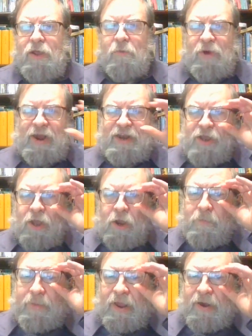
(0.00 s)
when I talk
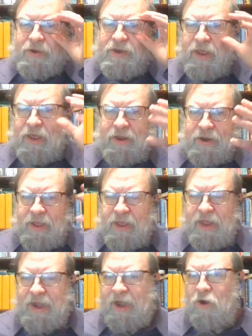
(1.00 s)
about
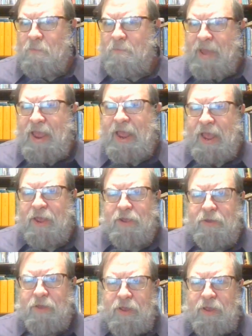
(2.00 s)
Aramaic,